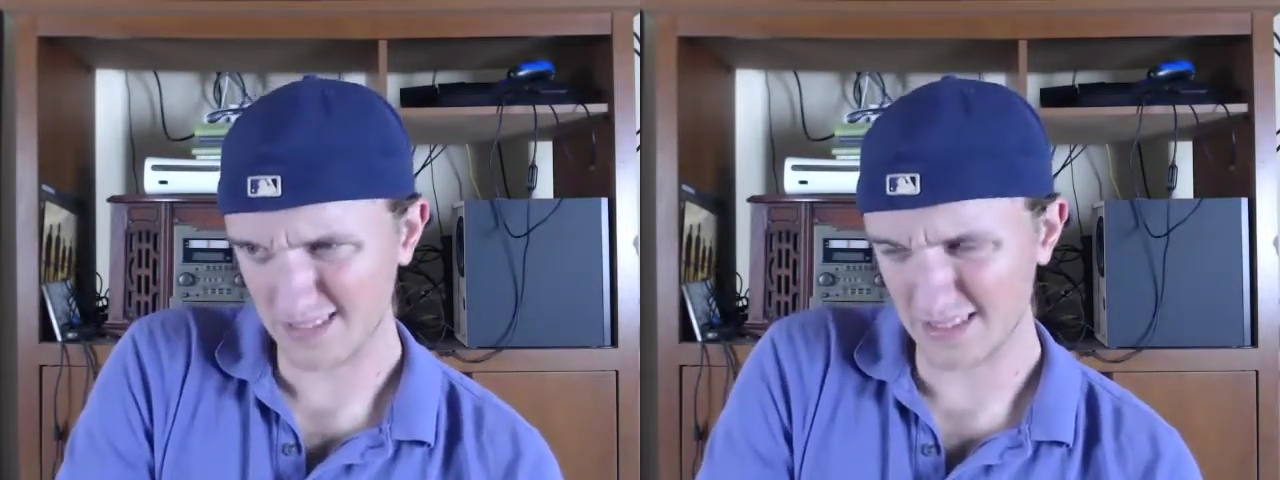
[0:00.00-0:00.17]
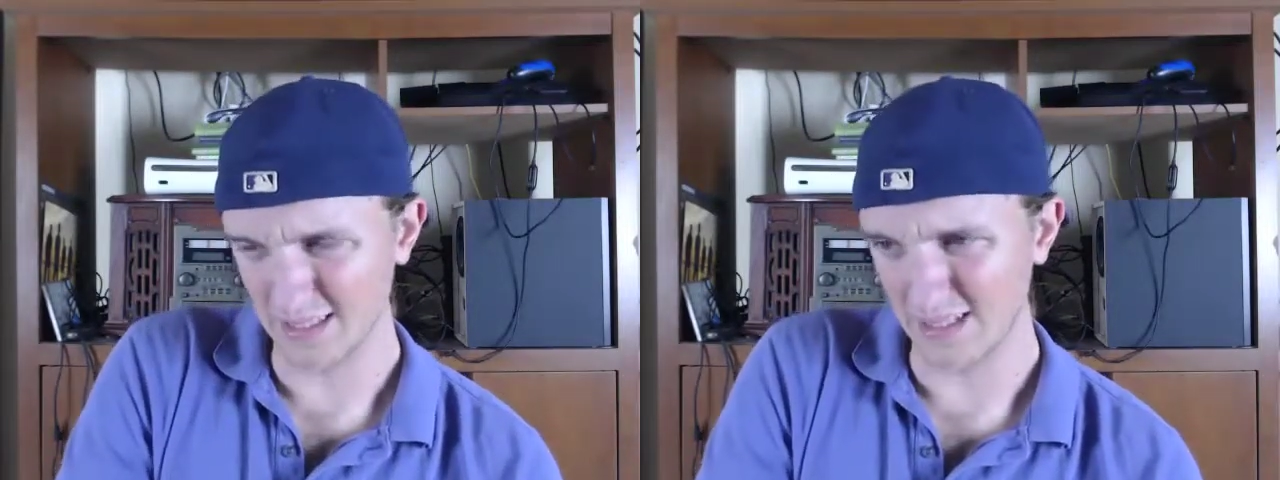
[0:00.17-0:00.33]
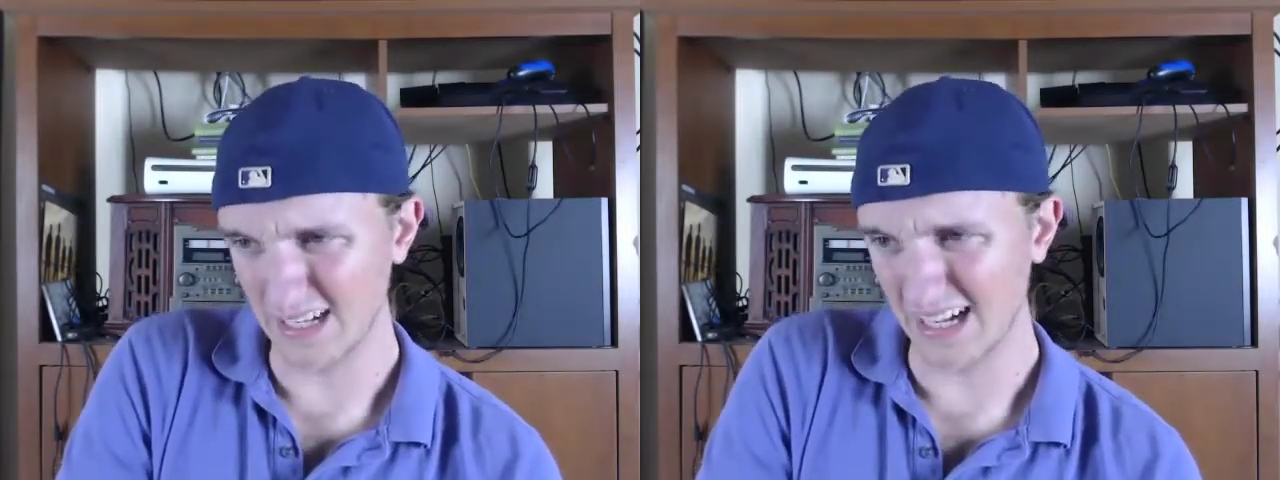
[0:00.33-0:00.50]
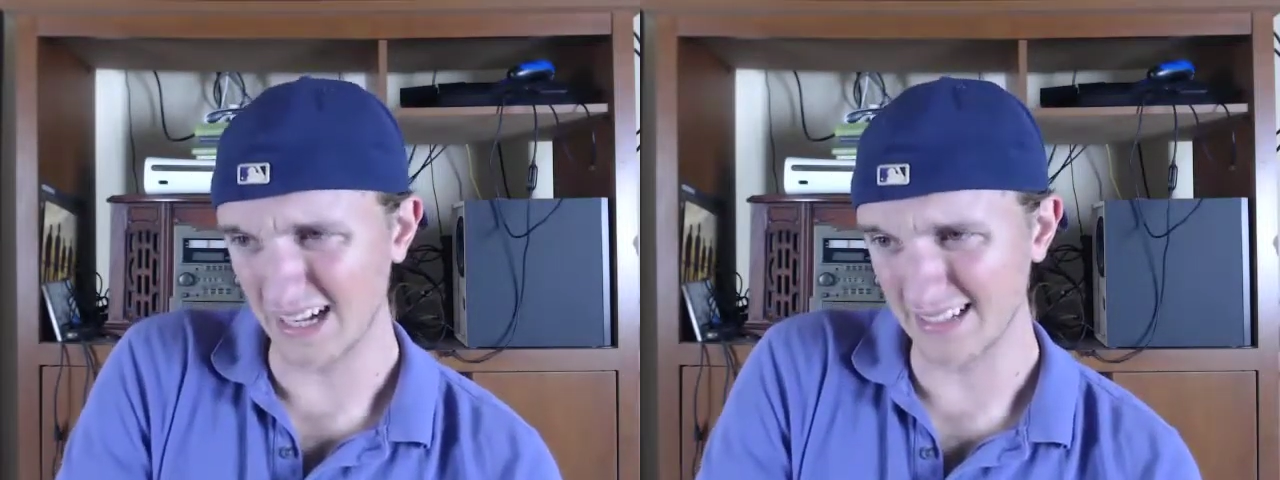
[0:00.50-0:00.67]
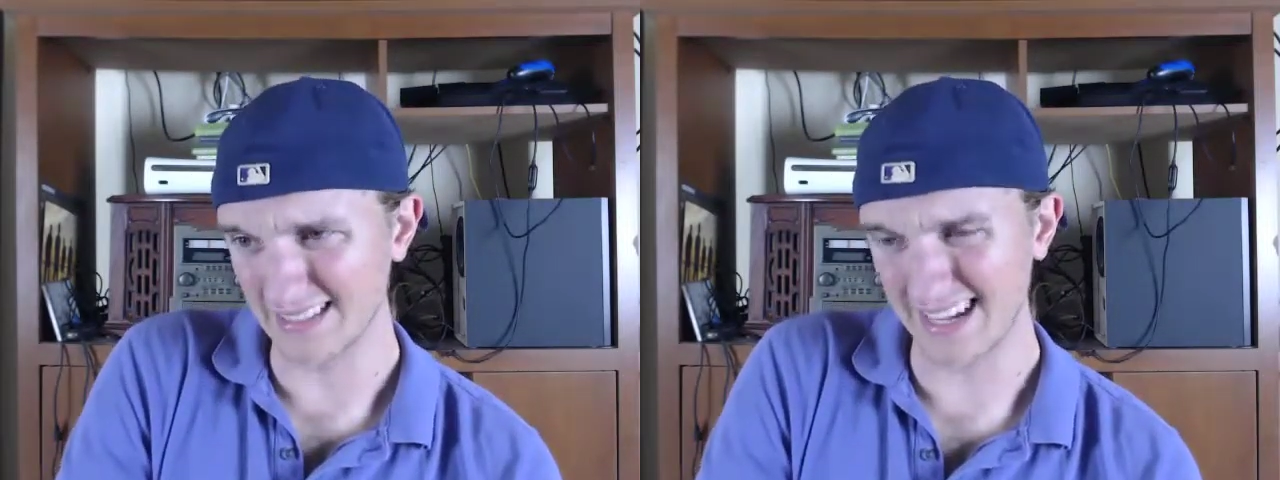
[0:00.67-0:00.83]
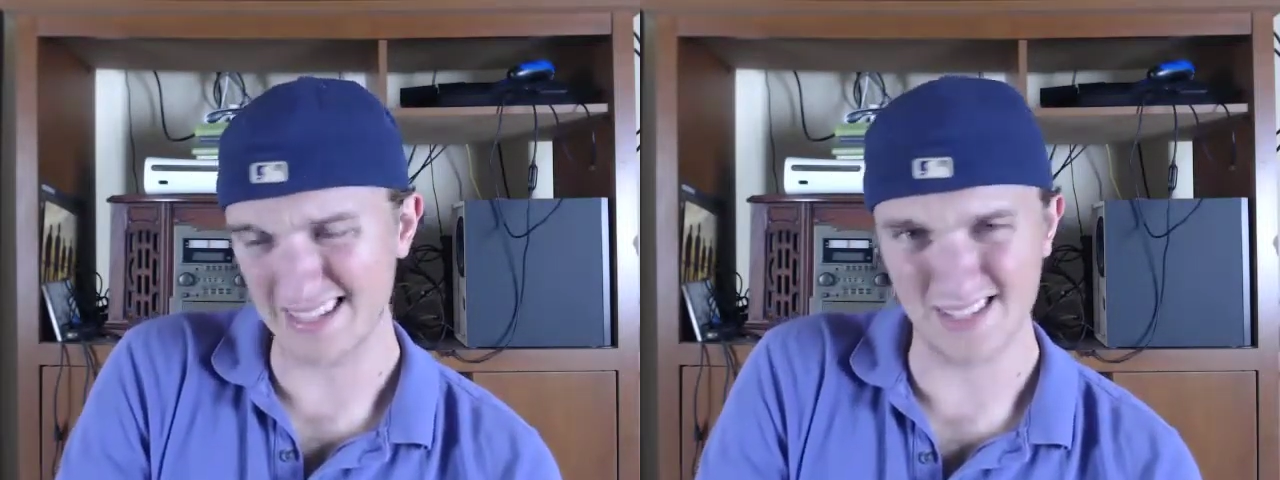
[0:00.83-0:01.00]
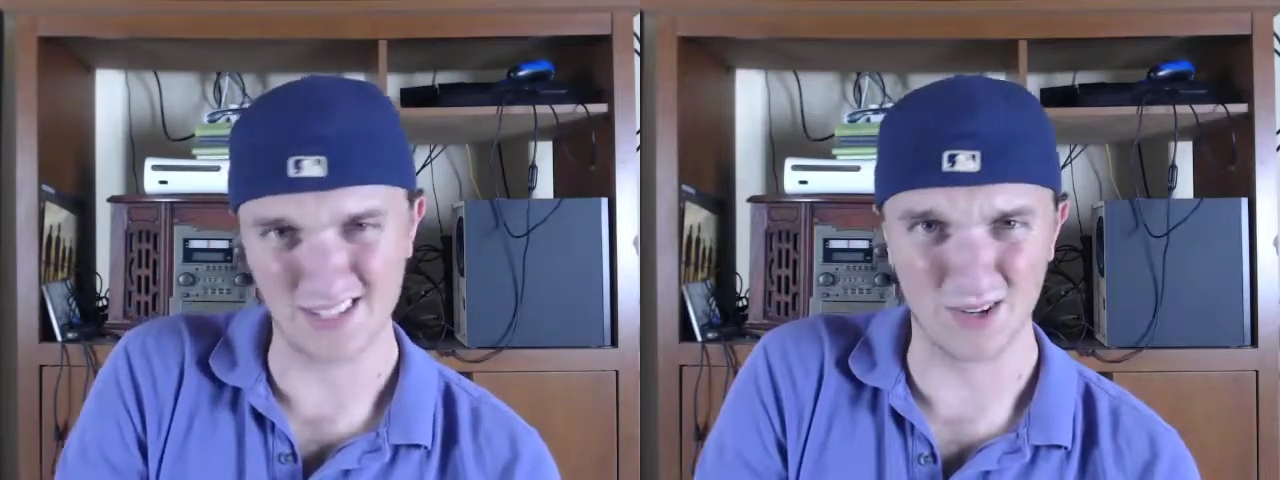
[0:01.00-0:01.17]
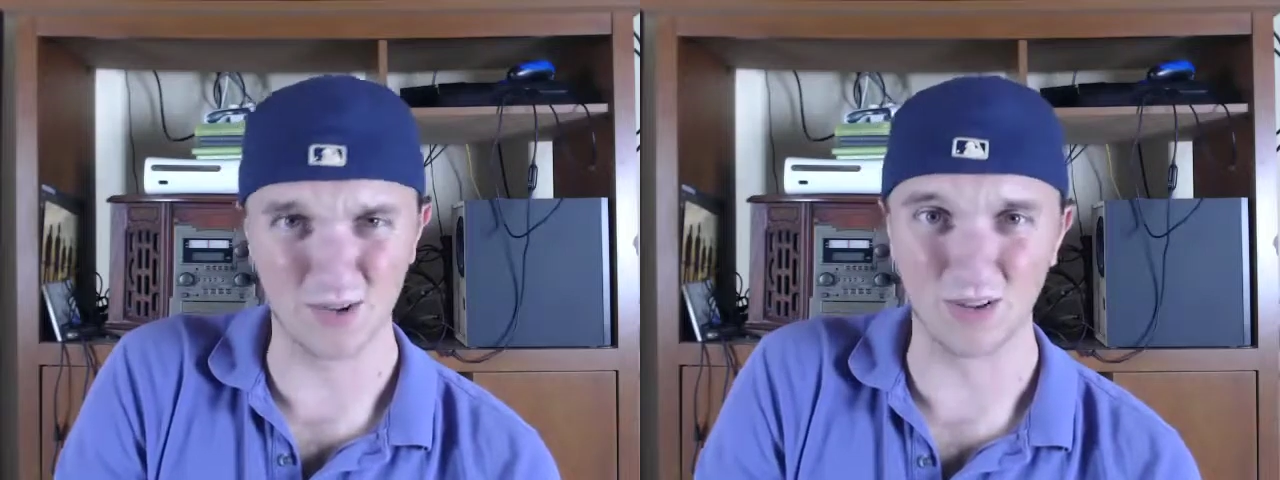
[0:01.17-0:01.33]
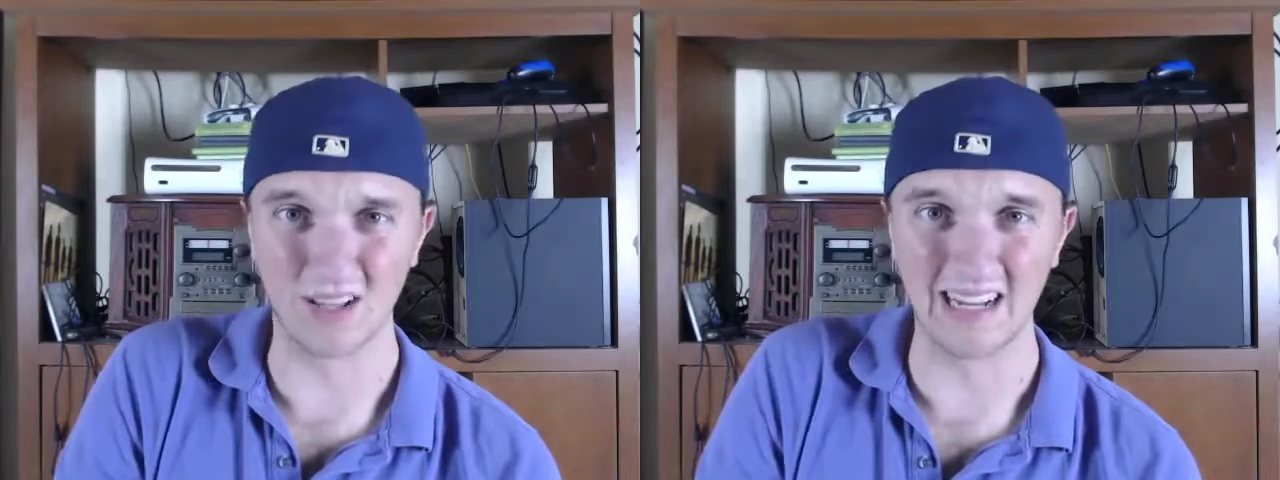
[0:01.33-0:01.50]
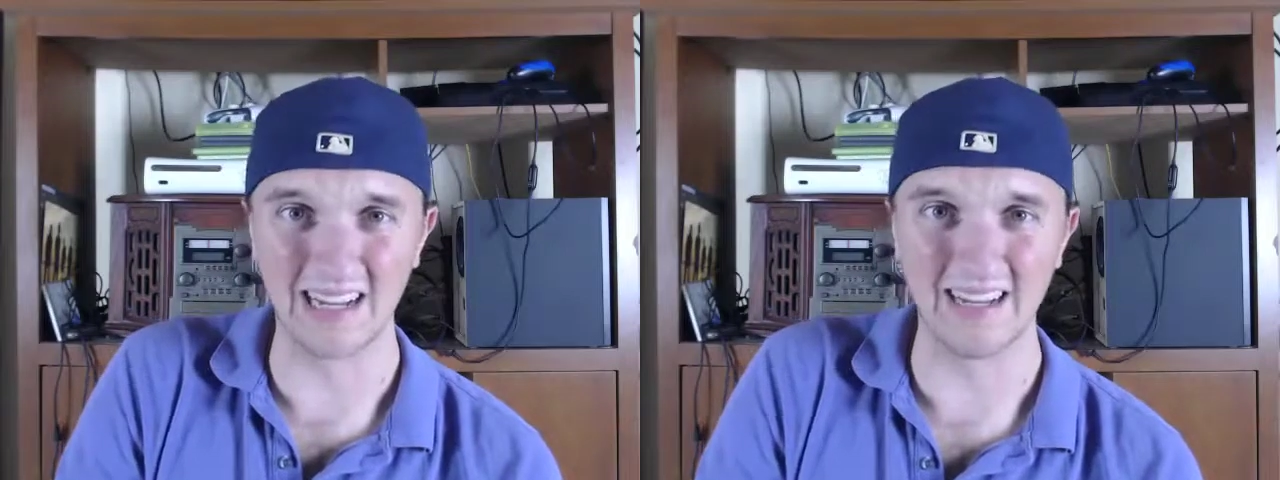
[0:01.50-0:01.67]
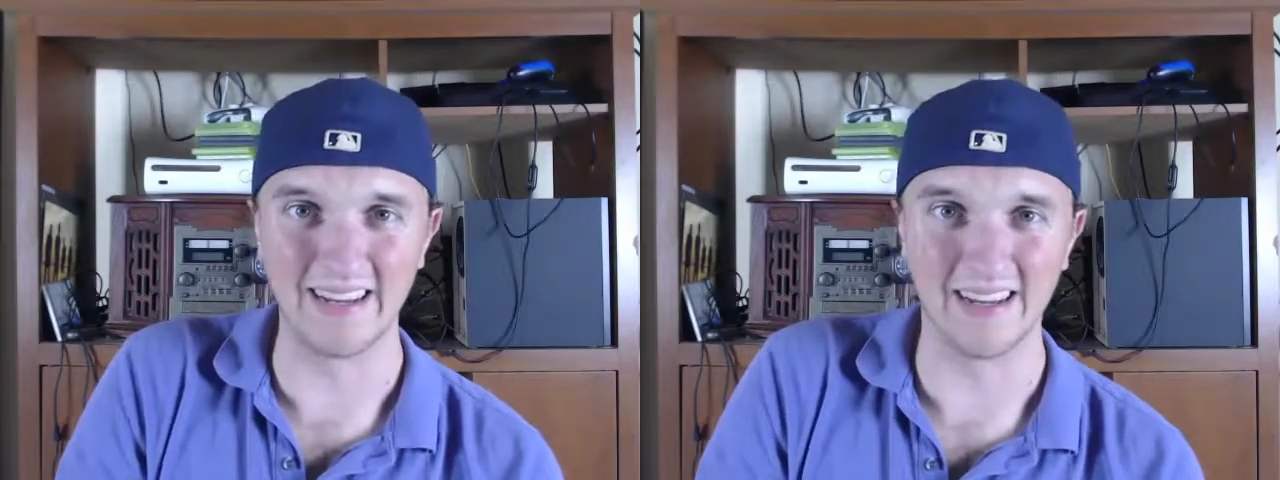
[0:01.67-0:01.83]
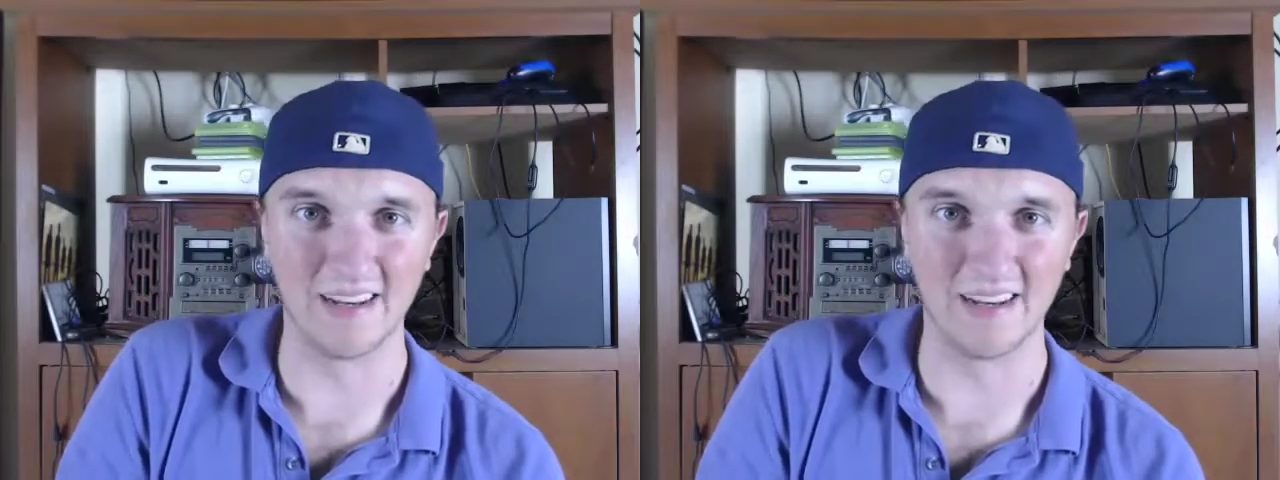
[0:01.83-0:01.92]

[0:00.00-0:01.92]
Texans O-line.